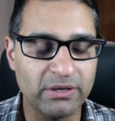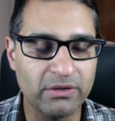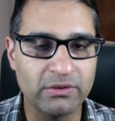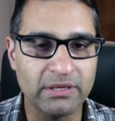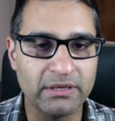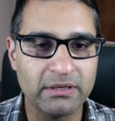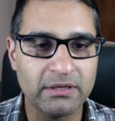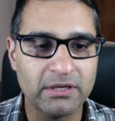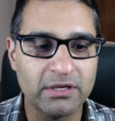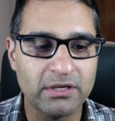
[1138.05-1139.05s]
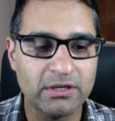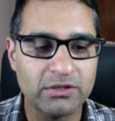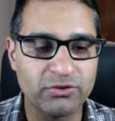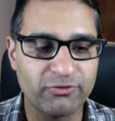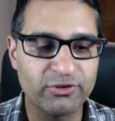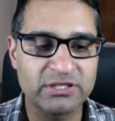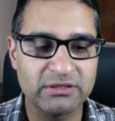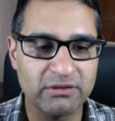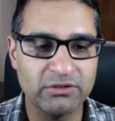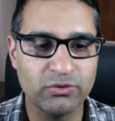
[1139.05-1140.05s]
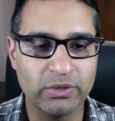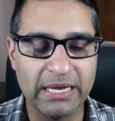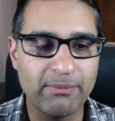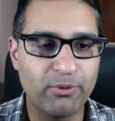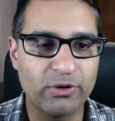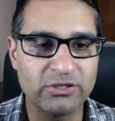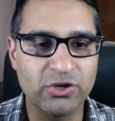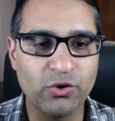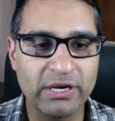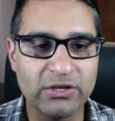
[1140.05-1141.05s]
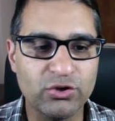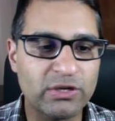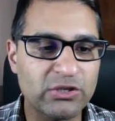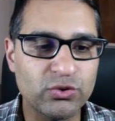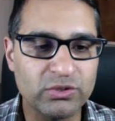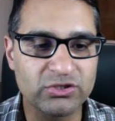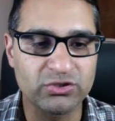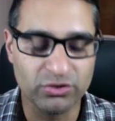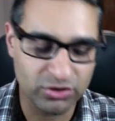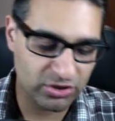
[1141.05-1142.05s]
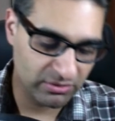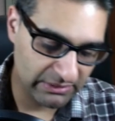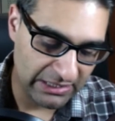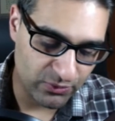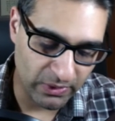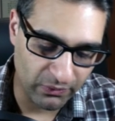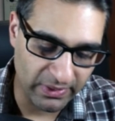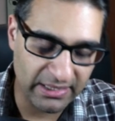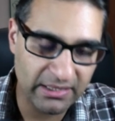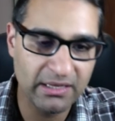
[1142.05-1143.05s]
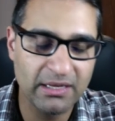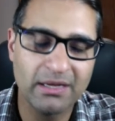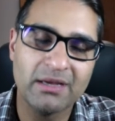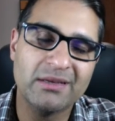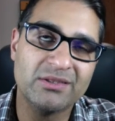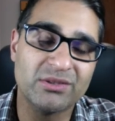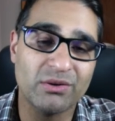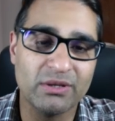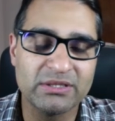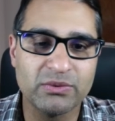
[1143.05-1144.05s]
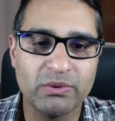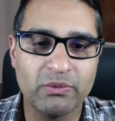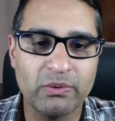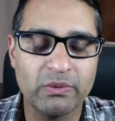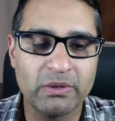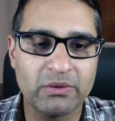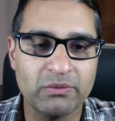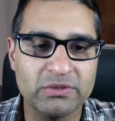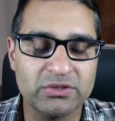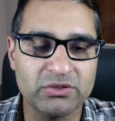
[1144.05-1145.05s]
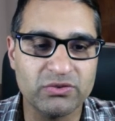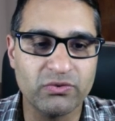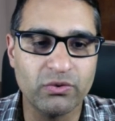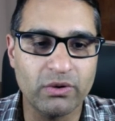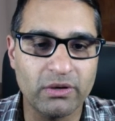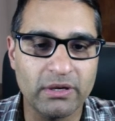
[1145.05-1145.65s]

Hold on. So first you import a token. You can a search. That's one way. So let's see, what can we search for?